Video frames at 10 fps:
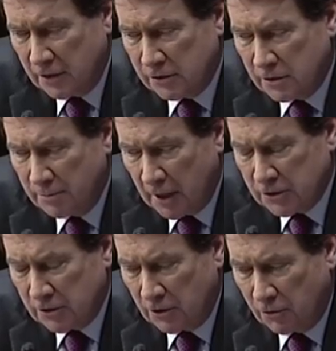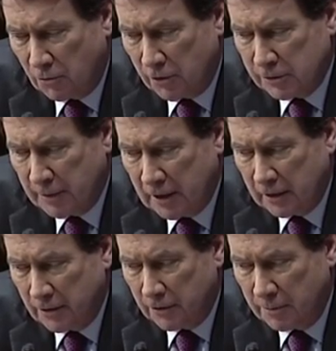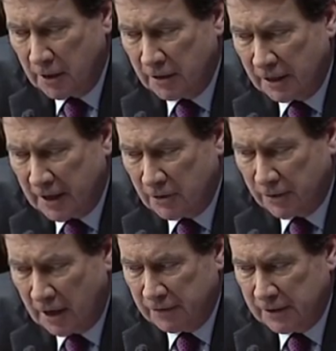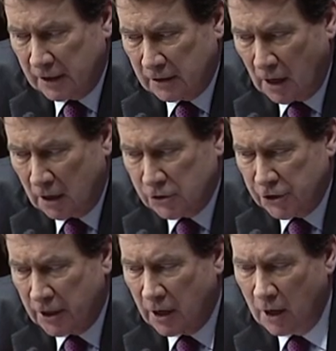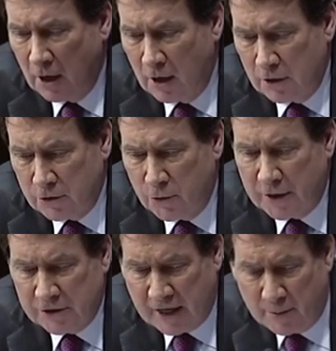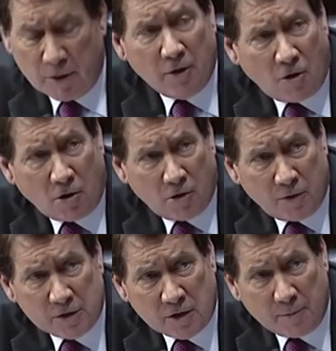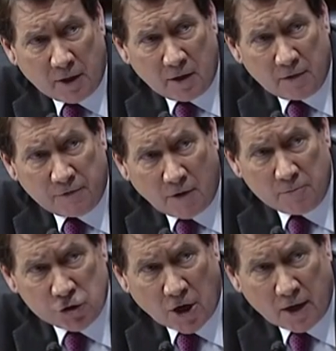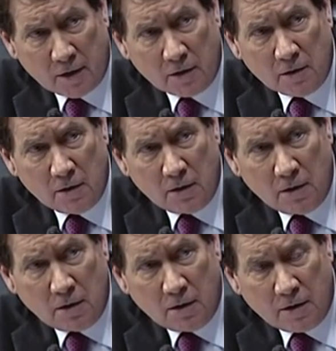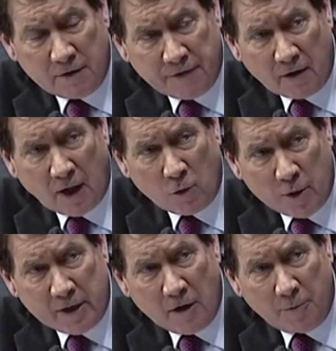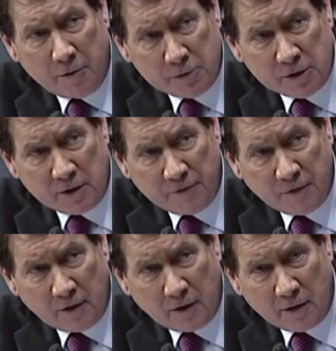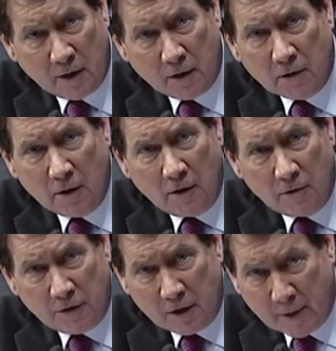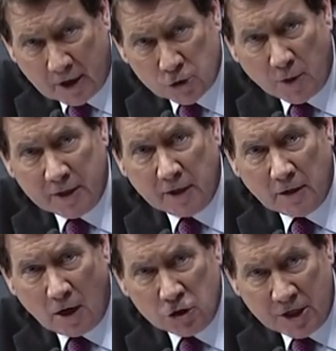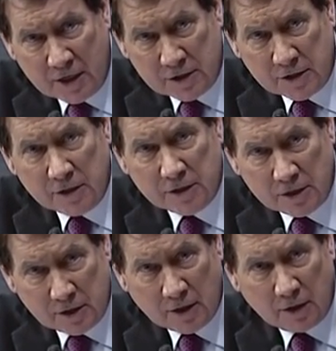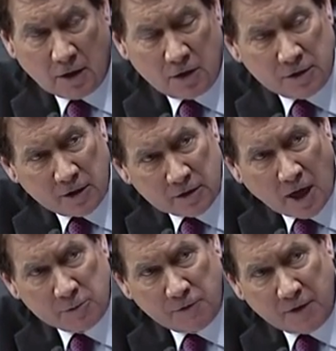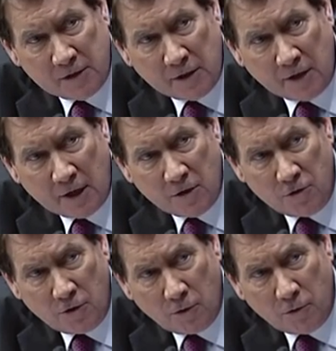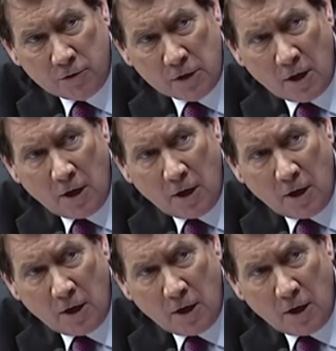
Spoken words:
this. The Mexican authorities made clear to me that they don't have the technology to examine the cargo that's coming in from China. They felt like we could help them significantly there. You think about X-ray technology, heat sensing technology, the types of things that they could use